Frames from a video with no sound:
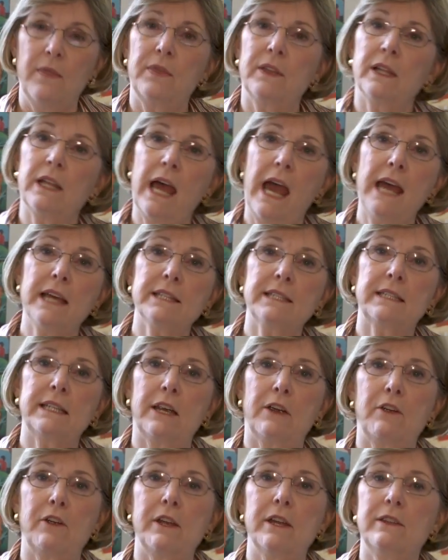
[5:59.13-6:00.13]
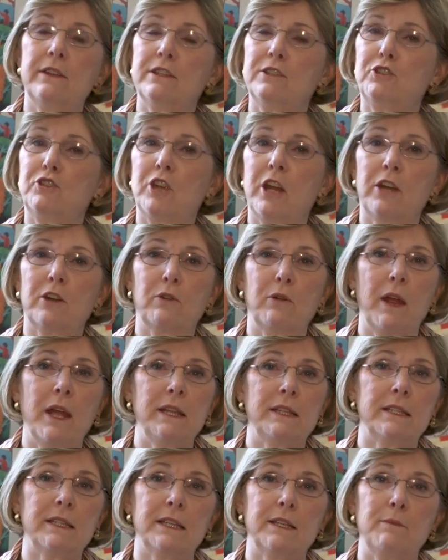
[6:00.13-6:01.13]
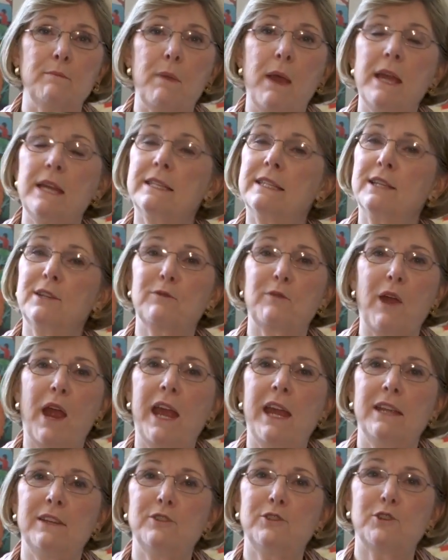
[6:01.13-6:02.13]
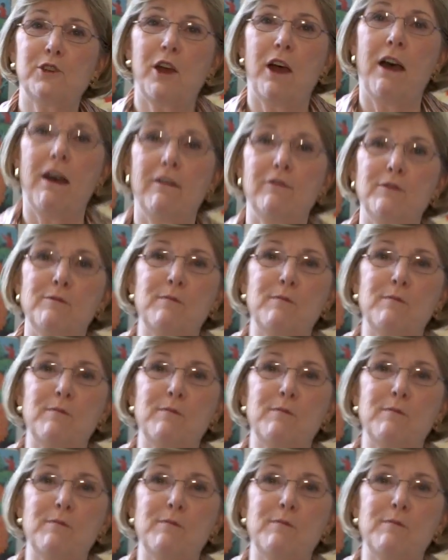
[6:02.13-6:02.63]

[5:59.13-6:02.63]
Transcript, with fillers: The last area that generates an amazing range of